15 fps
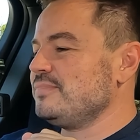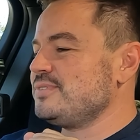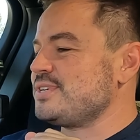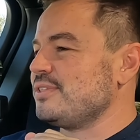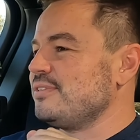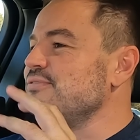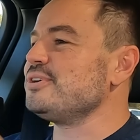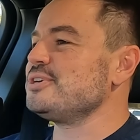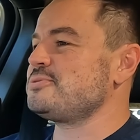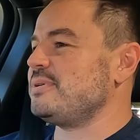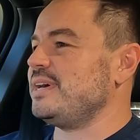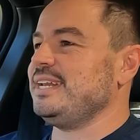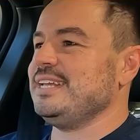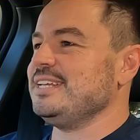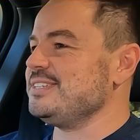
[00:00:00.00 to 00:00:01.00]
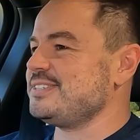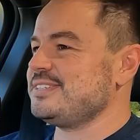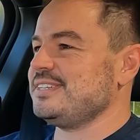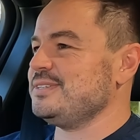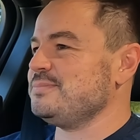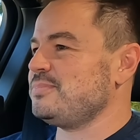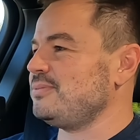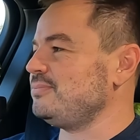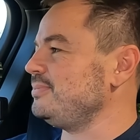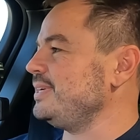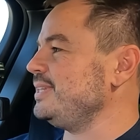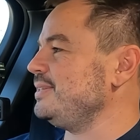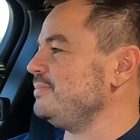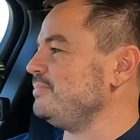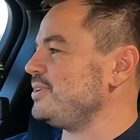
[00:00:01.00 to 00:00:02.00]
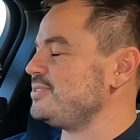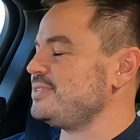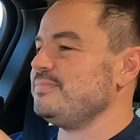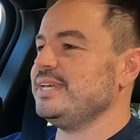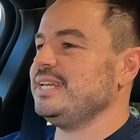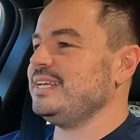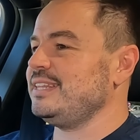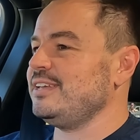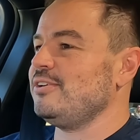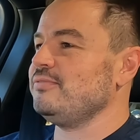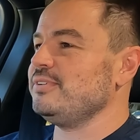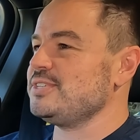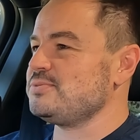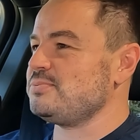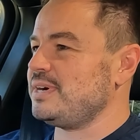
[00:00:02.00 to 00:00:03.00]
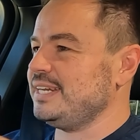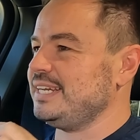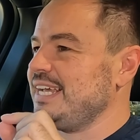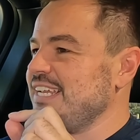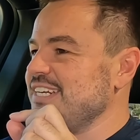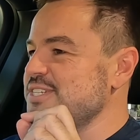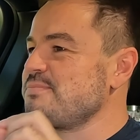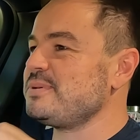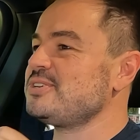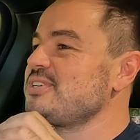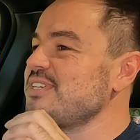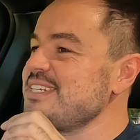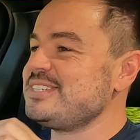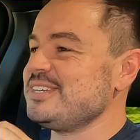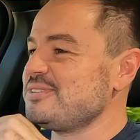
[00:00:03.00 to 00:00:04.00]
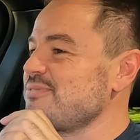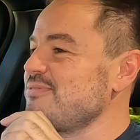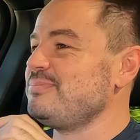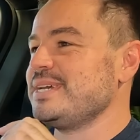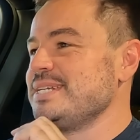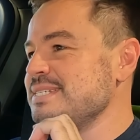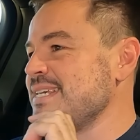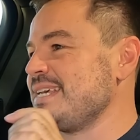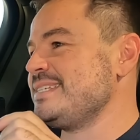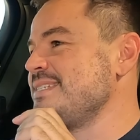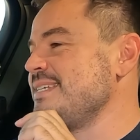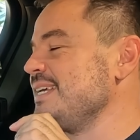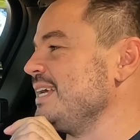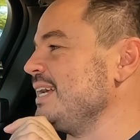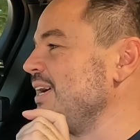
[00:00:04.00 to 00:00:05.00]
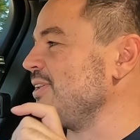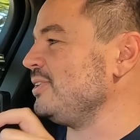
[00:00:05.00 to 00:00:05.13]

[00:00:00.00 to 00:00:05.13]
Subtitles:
So the first one is probably the most immediately obvious one, and especially since we've been testing